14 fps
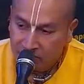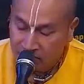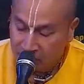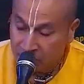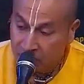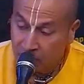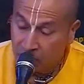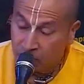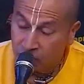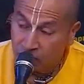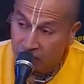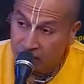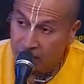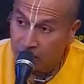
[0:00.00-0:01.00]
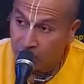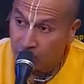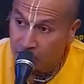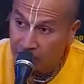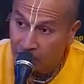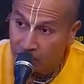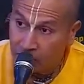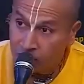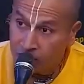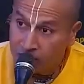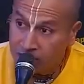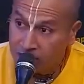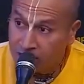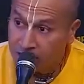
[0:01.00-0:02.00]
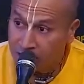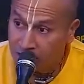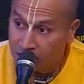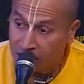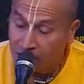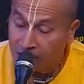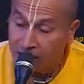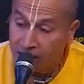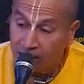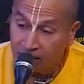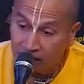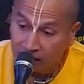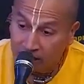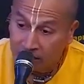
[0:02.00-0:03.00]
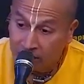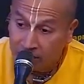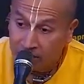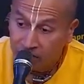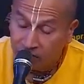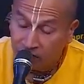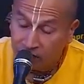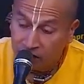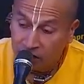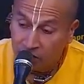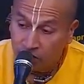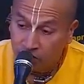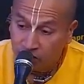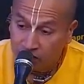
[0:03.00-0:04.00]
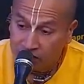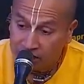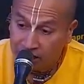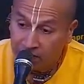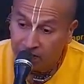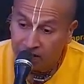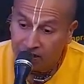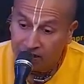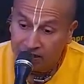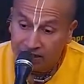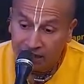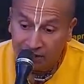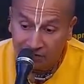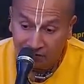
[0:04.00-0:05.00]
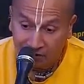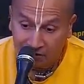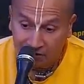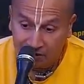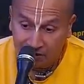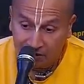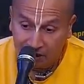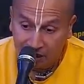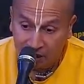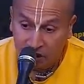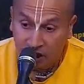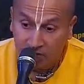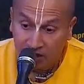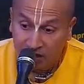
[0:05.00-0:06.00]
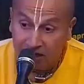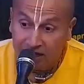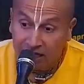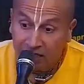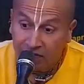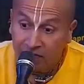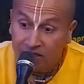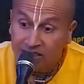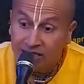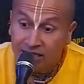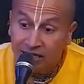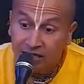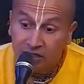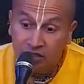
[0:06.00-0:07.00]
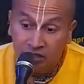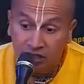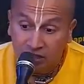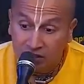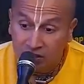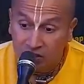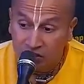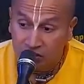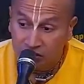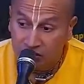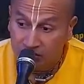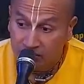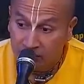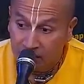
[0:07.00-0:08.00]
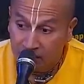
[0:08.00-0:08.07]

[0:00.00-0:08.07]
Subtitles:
When he was about to die, he called out to his son Narayan, and then the Vishnu Dutas came and they saved Ajamil and gave him a second chance.